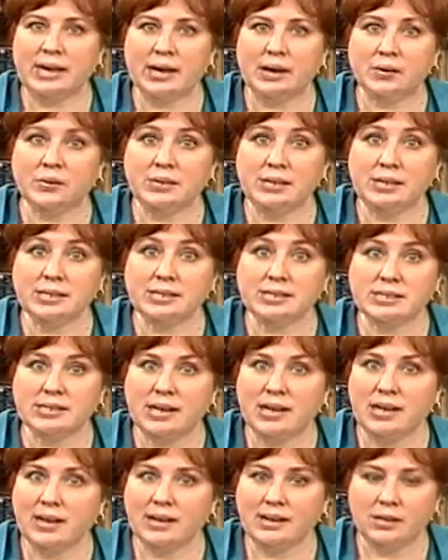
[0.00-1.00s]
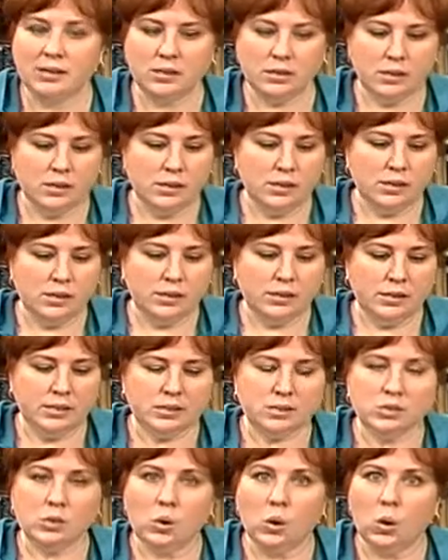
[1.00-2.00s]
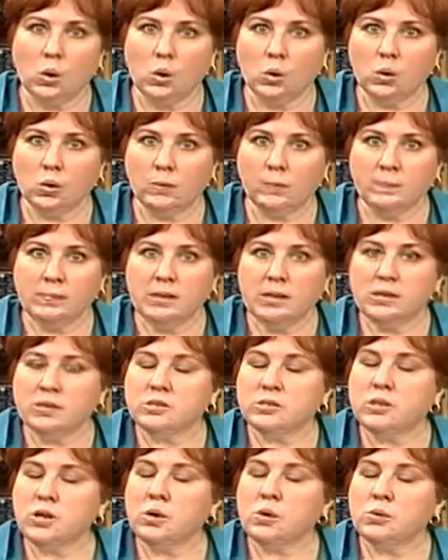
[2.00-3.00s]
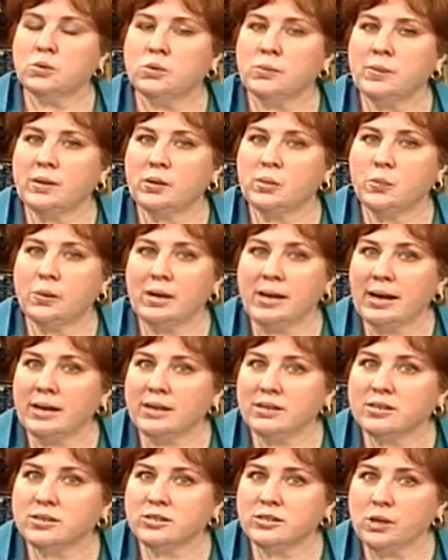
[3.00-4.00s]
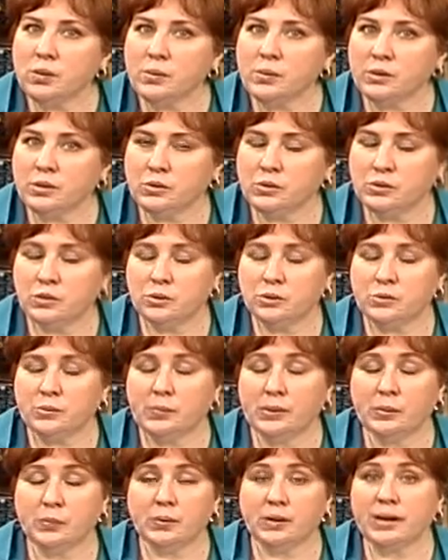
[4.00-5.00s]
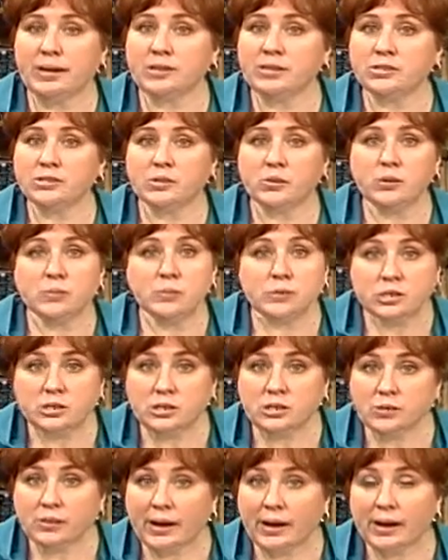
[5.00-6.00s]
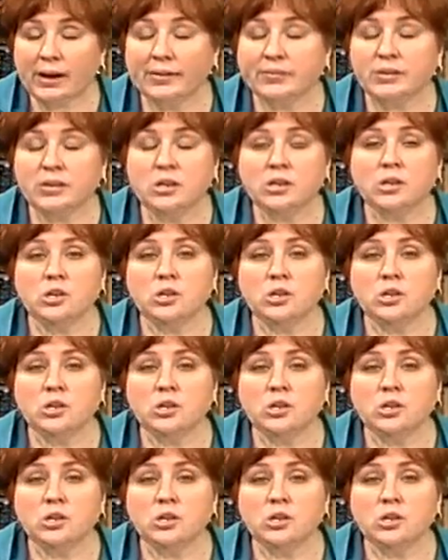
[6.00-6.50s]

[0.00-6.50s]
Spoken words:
down inside this hole. So no matter what kind of sewing you do, no matter what kind of sewing machine you have